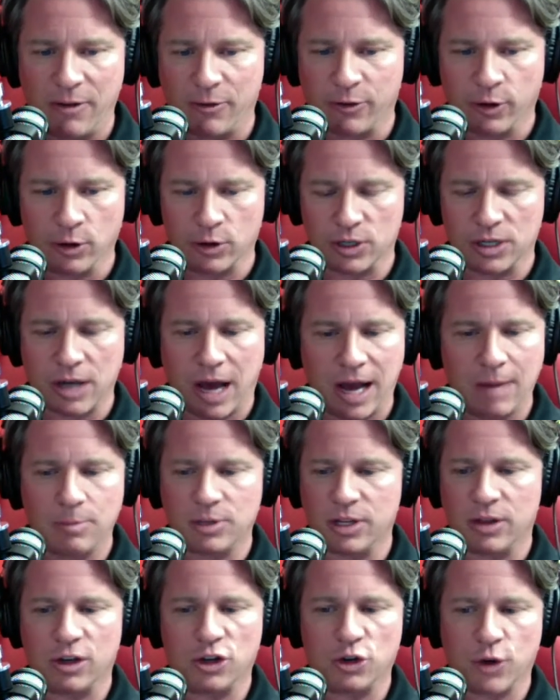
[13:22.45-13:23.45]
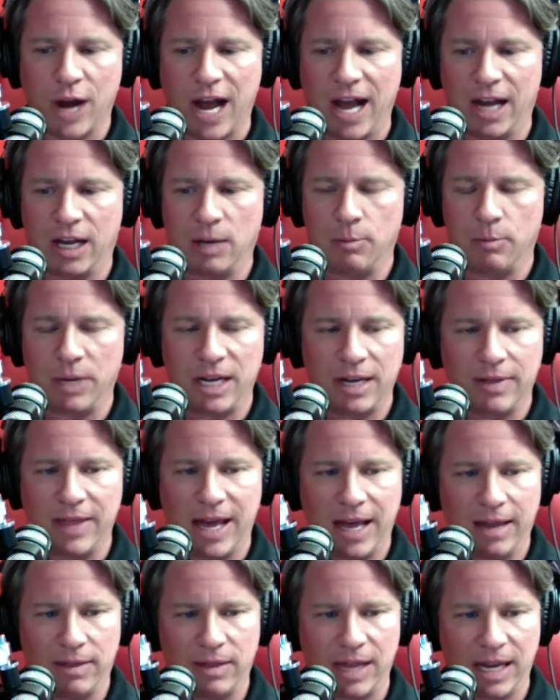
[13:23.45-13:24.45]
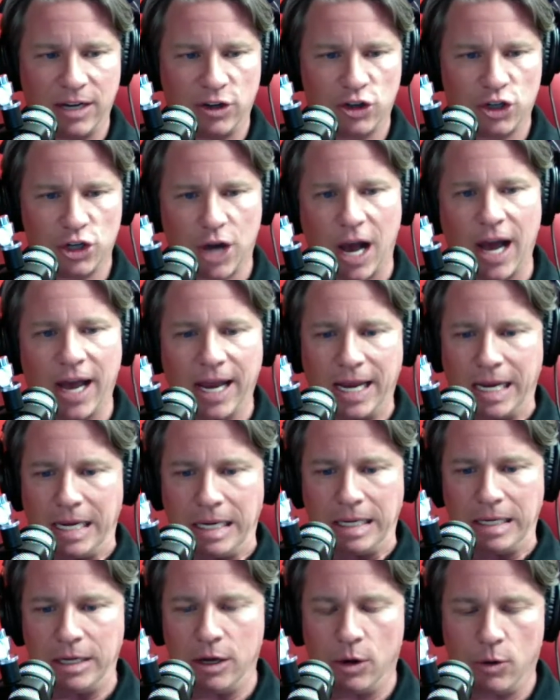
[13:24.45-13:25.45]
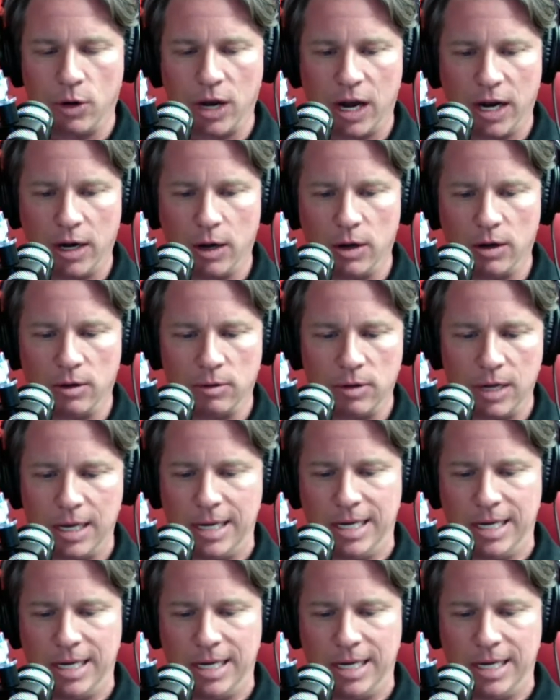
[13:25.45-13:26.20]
first times at the track and being that shy, kind of,